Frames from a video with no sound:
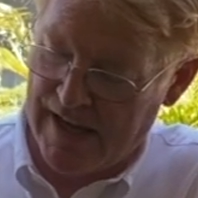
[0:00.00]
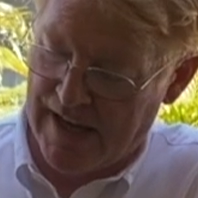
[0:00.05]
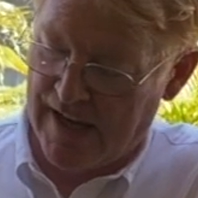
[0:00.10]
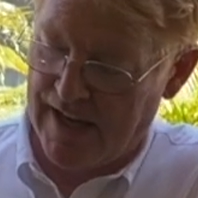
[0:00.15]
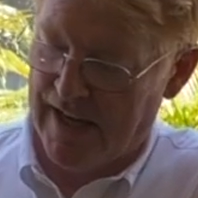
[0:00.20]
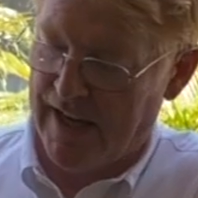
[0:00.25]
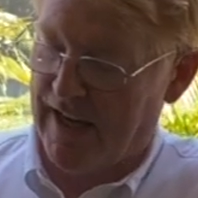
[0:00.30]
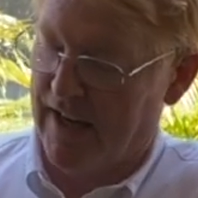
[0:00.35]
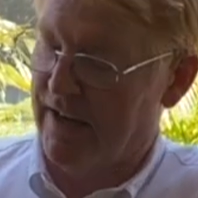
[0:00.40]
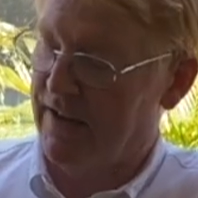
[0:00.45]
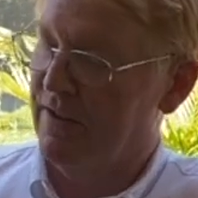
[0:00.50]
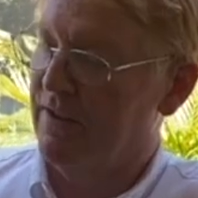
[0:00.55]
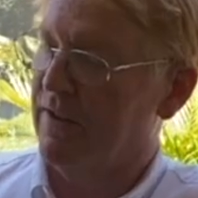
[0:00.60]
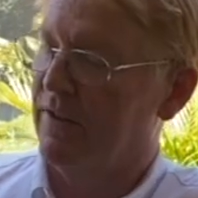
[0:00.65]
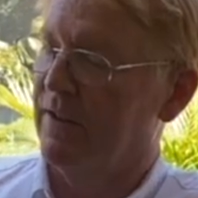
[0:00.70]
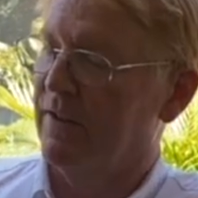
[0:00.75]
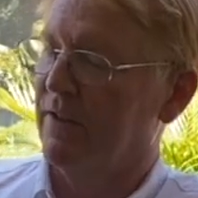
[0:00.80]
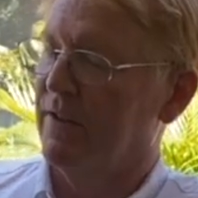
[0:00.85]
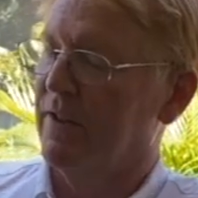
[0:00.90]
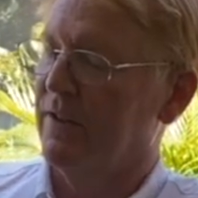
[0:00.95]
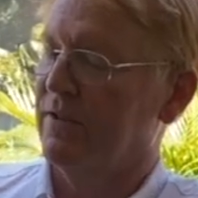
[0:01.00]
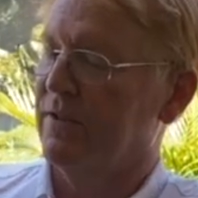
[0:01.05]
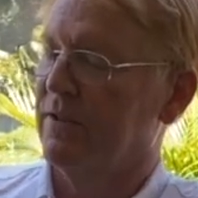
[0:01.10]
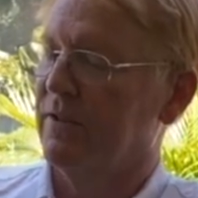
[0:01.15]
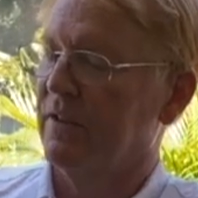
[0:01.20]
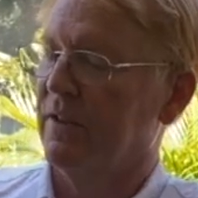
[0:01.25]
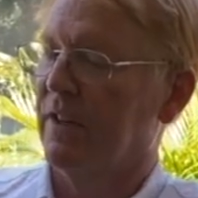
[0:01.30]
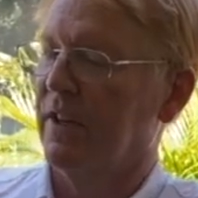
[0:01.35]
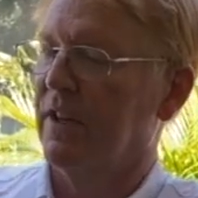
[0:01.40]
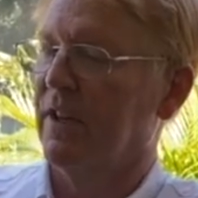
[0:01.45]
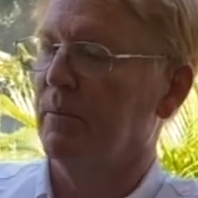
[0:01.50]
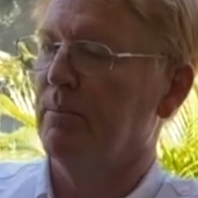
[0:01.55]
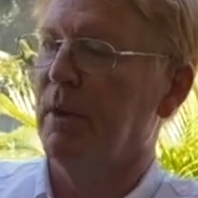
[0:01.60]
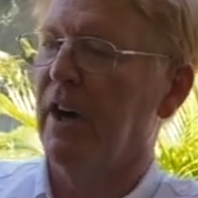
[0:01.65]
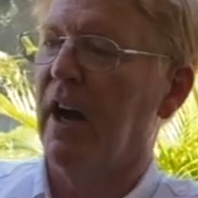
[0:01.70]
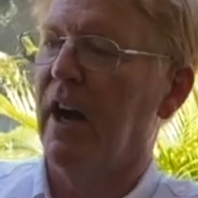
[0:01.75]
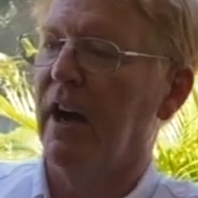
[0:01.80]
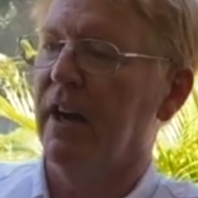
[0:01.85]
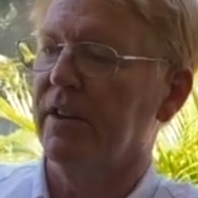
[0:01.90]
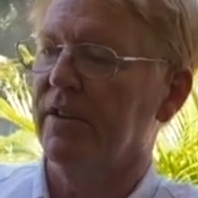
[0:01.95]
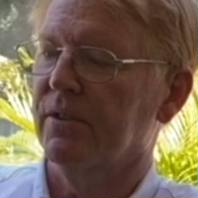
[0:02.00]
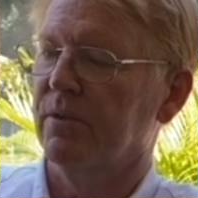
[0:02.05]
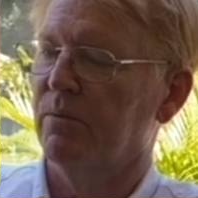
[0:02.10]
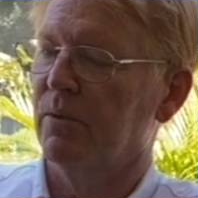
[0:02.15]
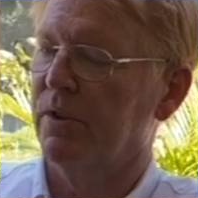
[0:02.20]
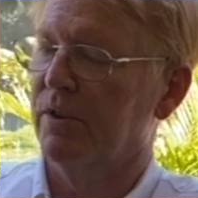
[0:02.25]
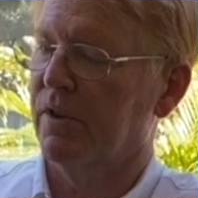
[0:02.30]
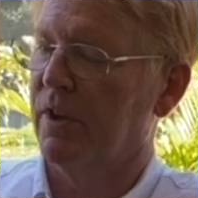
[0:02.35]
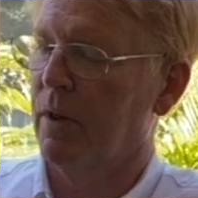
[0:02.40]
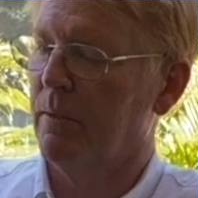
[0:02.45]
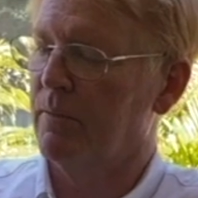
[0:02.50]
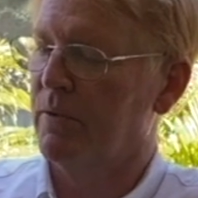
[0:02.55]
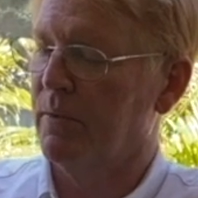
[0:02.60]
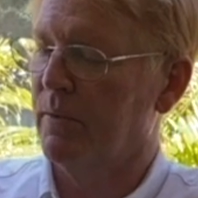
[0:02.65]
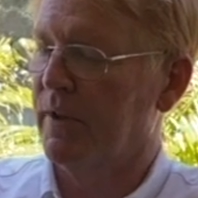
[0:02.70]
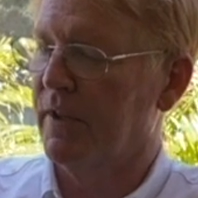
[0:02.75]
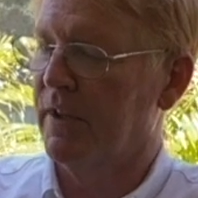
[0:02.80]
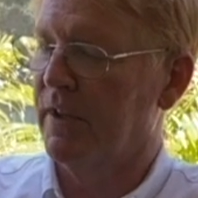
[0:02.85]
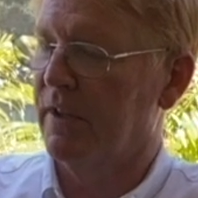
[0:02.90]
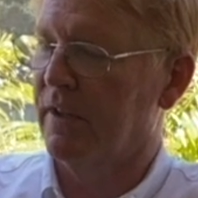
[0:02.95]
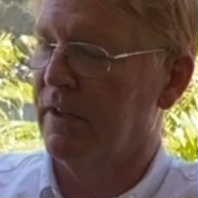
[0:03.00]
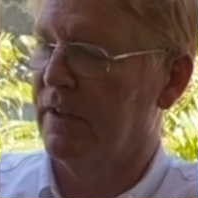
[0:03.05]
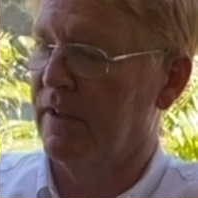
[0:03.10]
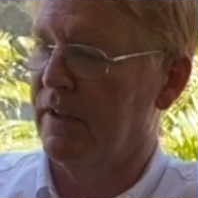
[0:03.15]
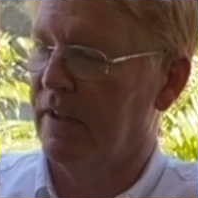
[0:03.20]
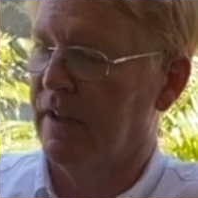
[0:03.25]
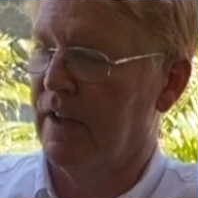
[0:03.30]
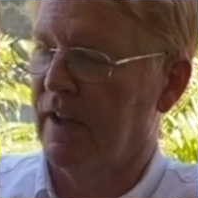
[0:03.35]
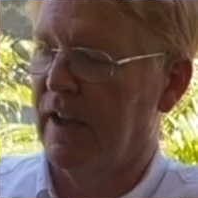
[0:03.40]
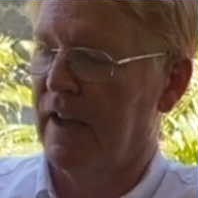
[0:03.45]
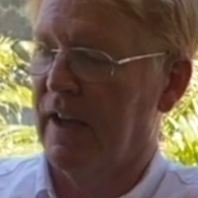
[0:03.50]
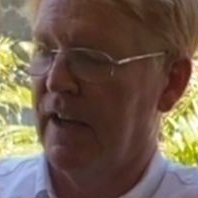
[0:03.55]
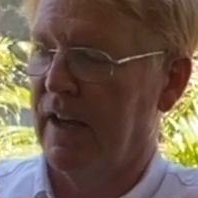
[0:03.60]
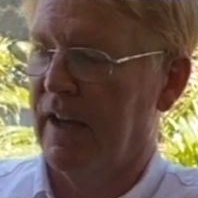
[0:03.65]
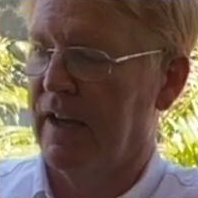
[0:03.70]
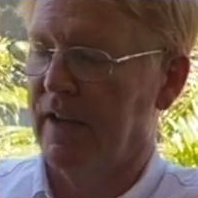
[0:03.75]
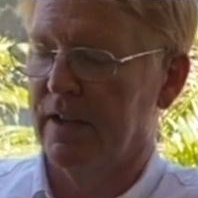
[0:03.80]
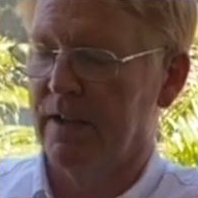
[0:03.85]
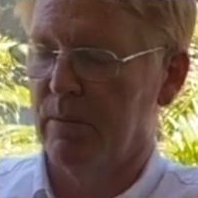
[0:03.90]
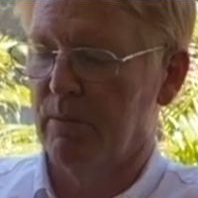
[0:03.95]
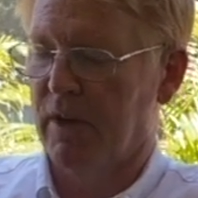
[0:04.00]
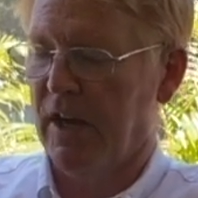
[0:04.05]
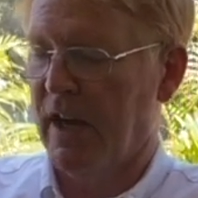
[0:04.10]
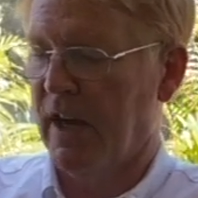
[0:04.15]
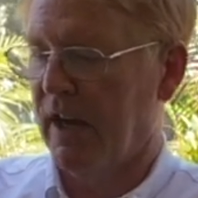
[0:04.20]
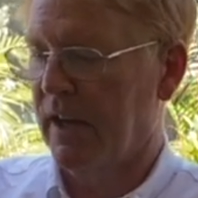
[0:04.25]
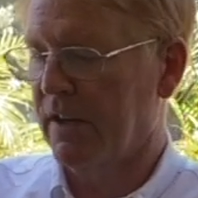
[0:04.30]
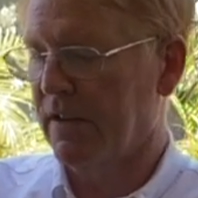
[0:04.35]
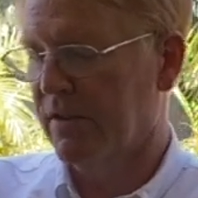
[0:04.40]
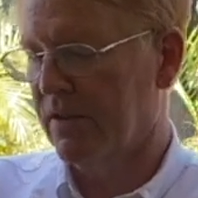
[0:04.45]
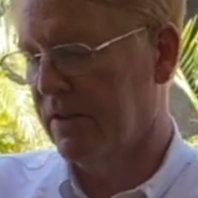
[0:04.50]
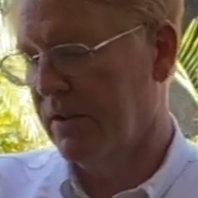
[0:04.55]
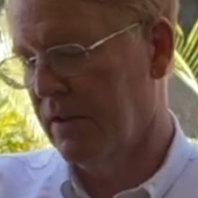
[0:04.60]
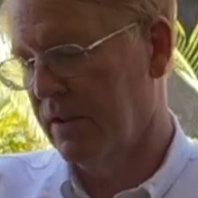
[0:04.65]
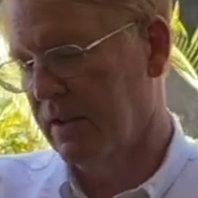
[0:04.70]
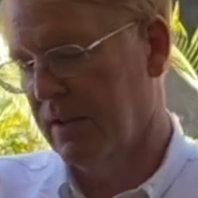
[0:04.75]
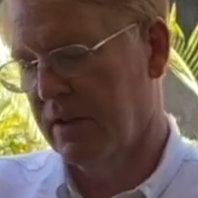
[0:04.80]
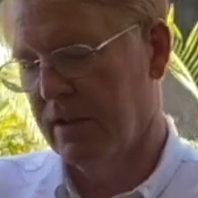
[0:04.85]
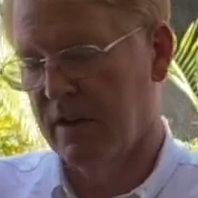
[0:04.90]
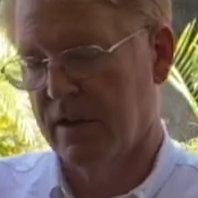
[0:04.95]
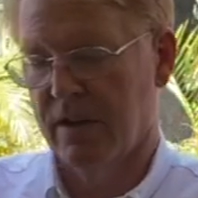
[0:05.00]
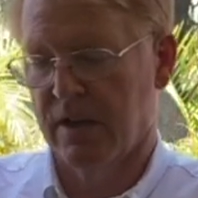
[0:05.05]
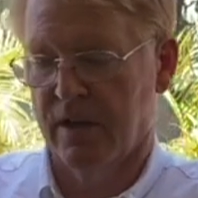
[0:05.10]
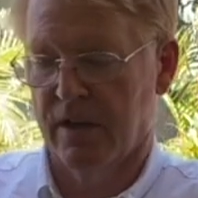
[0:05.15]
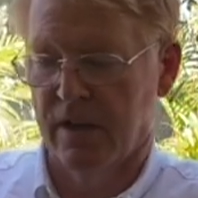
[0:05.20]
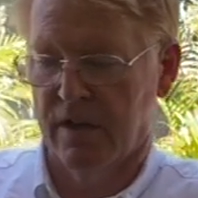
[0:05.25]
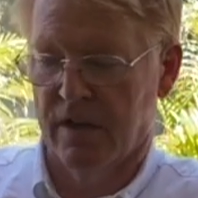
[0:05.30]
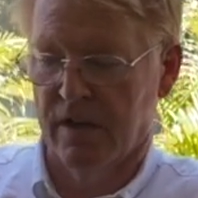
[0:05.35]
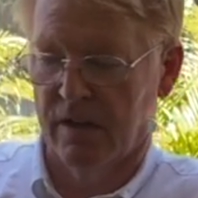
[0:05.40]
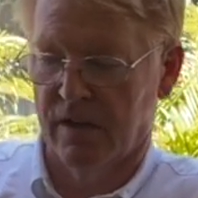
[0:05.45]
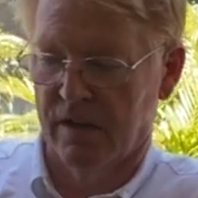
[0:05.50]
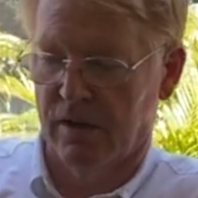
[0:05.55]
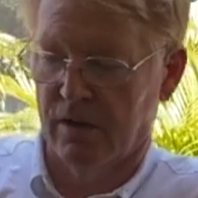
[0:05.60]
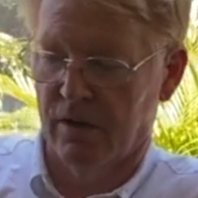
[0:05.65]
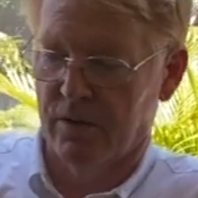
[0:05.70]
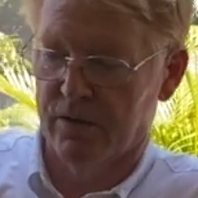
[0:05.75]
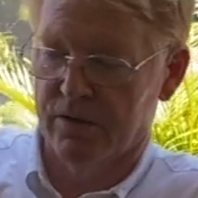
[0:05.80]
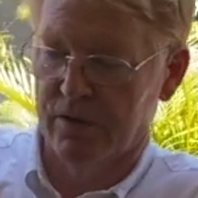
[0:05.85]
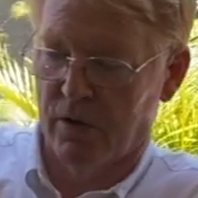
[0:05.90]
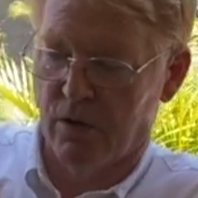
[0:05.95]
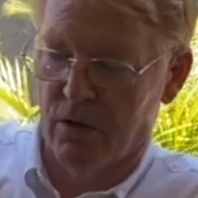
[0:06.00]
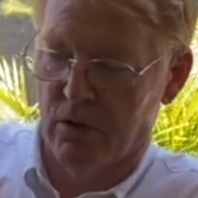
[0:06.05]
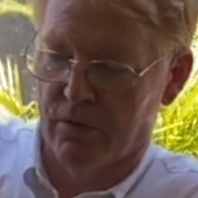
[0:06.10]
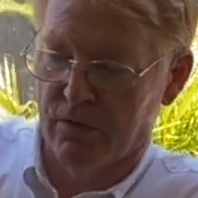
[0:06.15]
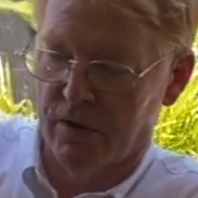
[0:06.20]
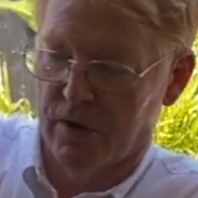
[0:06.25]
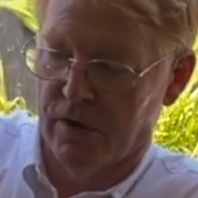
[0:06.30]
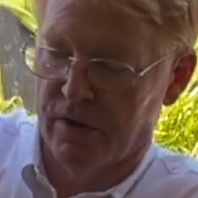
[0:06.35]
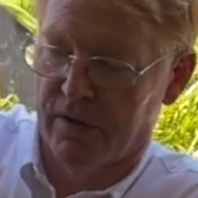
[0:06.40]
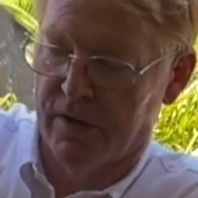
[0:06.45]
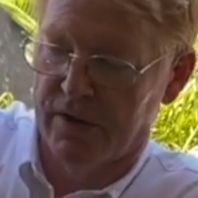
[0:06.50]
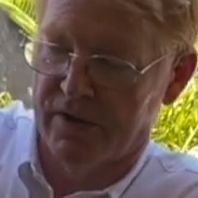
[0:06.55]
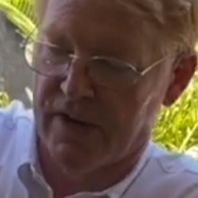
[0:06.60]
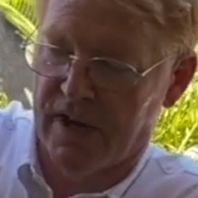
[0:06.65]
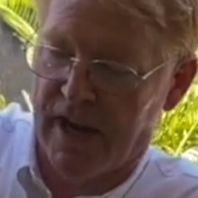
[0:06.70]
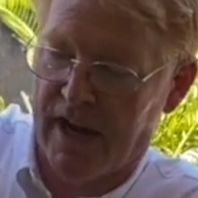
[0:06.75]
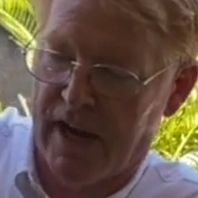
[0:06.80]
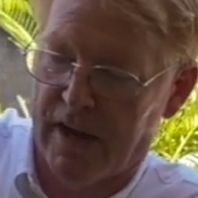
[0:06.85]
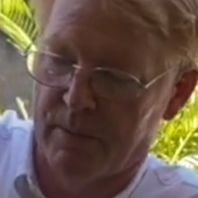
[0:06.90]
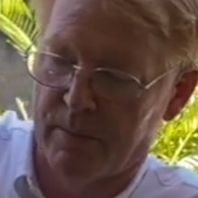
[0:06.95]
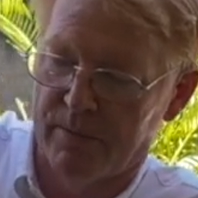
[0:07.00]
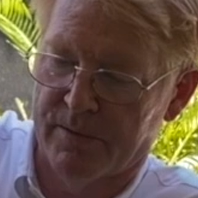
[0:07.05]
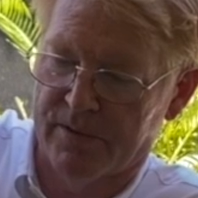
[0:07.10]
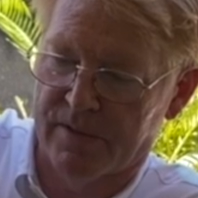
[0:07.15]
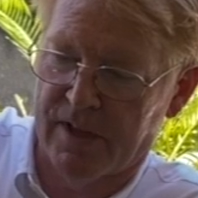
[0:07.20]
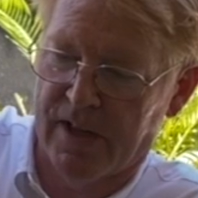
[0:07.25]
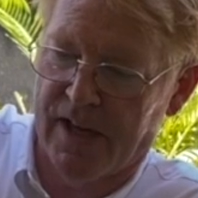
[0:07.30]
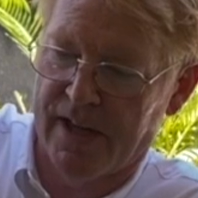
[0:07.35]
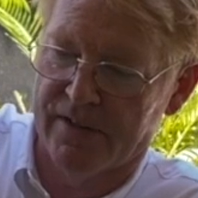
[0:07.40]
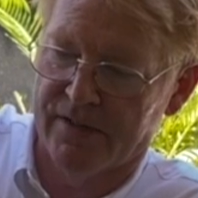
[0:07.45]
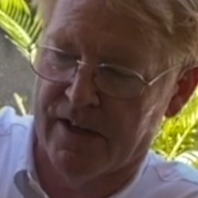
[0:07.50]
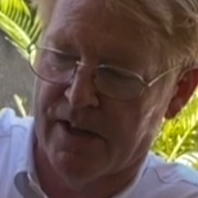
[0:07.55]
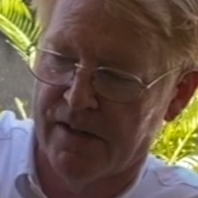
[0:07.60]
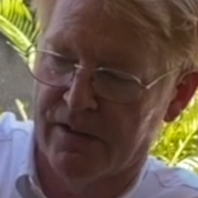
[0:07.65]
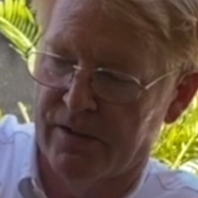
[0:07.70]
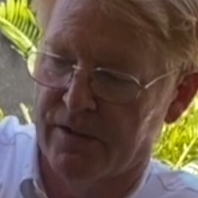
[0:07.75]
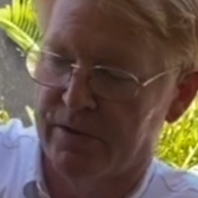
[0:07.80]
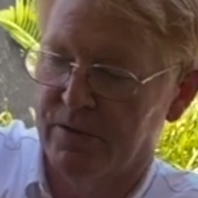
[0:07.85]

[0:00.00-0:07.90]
And this box, which comes with it, and the box goes over the top, slides onto those